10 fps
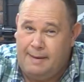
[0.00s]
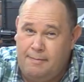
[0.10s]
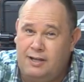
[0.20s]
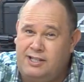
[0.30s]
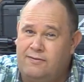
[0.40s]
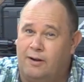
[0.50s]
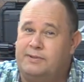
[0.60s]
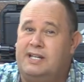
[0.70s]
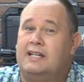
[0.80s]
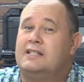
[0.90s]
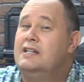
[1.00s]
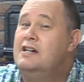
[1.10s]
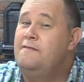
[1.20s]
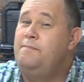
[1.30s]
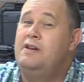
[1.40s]
Immersive Optics
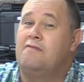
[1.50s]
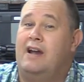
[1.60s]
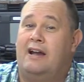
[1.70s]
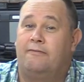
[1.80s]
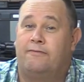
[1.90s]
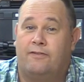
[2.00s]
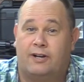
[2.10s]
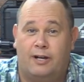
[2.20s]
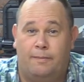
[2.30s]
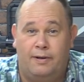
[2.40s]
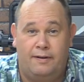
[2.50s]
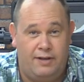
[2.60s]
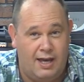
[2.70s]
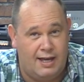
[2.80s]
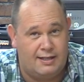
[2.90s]
have been around for a couple of
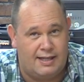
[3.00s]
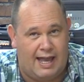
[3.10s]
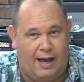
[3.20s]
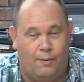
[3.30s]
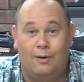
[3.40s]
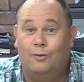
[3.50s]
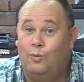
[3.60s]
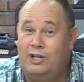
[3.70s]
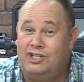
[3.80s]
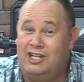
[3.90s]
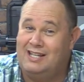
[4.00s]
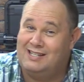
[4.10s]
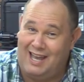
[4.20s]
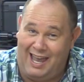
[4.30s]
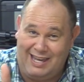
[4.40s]
years now, which
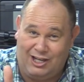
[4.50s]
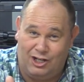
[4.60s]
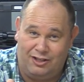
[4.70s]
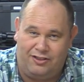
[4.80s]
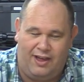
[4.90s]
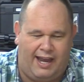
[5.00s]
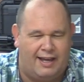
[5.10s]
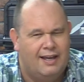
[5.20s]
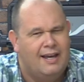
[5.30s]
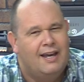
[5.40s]
is a good thing.